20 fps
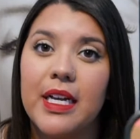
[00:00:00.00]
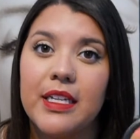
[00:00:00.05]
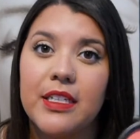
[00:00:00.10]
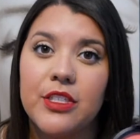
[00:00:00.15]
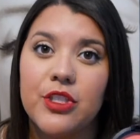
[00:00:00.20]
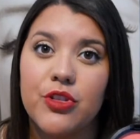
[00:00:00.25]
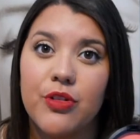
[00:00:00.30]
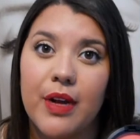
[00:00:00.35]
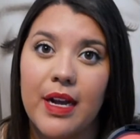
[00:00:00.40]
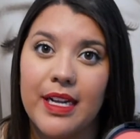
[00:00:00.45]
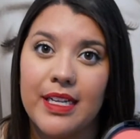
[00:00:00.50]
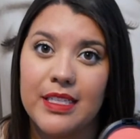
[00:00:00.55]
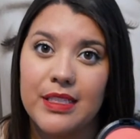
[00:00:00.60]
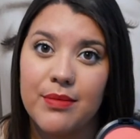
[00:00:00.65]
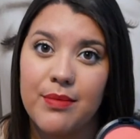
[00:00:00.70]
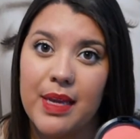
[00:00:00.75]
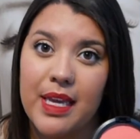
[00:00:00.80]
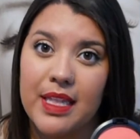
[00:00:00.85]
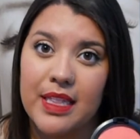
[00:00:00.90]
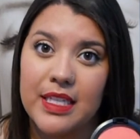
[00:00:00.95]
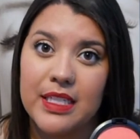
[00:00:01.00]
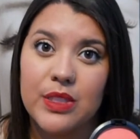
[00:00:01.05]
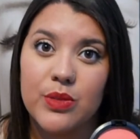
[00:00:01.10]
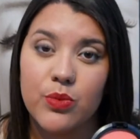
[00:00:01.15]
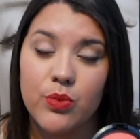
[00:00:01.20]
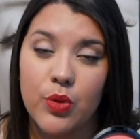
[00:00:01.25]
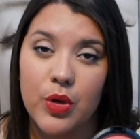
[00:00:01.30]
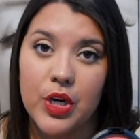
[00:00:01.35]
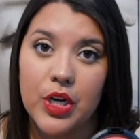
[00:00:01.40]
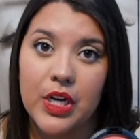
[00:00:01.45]
kind of trying to make this
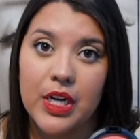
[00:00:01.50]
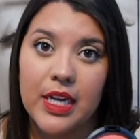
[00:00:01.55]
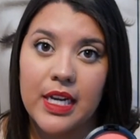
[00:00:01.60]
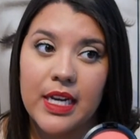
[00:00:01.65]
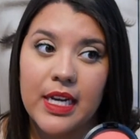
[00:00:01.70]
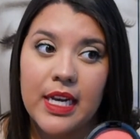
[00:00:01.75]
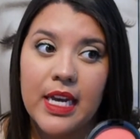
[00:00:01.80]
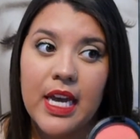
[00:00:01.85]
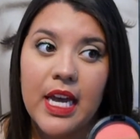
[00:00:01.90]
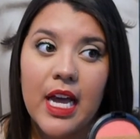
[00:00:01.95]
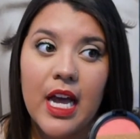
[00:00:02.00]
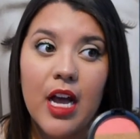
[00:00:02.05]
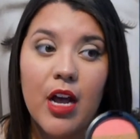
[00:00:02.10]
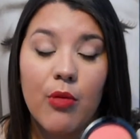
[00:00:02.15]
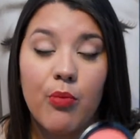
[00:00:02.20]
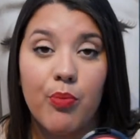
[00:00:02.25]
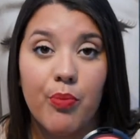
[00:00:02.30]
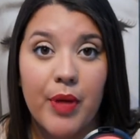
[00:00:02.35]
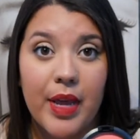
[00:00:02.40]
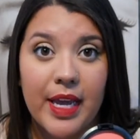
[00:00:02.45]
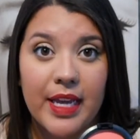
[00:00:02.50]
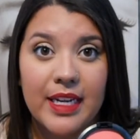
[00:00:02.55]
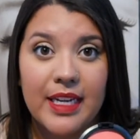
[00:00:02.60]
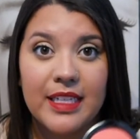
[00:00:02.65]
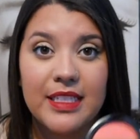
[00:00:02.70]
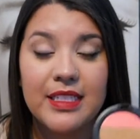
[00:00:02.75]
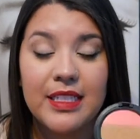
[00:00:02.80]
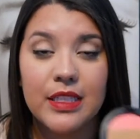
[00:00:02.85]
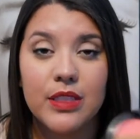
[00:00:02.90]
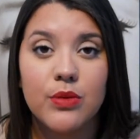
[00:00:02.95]
work a bit.
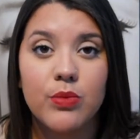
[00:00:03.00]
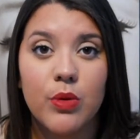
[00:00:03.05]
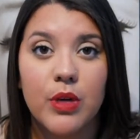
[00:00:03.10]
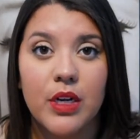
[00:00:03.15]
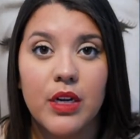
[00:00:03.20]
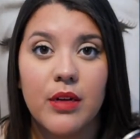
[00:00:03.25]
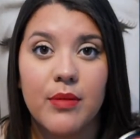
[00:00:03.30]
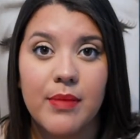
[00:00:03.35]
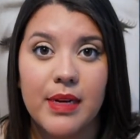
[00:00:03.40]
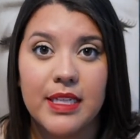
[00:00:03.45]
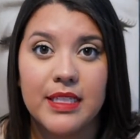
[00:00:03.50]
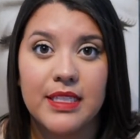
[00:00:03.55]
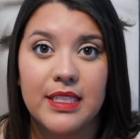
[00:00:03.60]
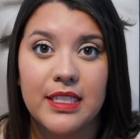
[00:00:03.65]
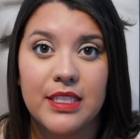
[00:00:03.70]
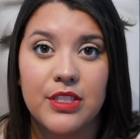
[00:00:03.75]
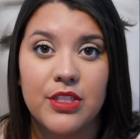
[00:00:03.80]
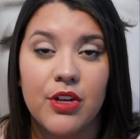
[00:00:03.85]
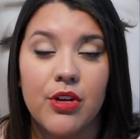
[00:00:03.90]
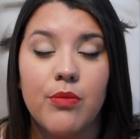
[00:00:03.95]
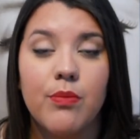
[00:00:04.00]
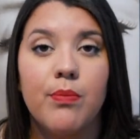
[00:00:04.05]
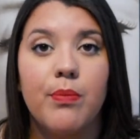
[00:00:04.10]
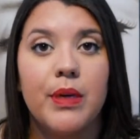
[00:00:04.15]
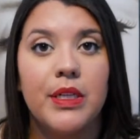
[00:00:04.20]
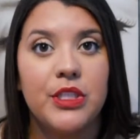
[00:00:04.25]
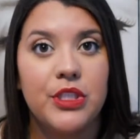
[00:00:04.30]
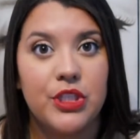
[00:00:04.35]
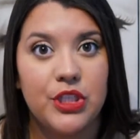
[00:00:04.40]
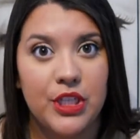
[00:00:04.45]
It does work on my skin tone,
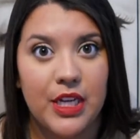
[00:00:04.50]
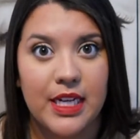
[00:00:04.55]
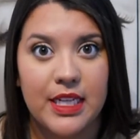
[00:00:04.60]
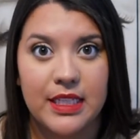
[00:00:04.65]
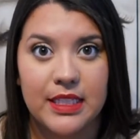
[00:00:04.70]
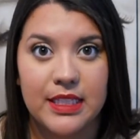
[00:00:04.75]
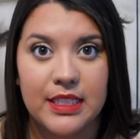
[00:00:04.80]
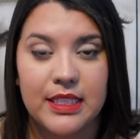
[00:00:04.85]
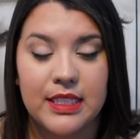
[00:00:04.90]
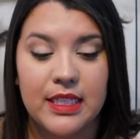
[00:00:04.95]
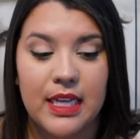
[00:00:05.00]
but just.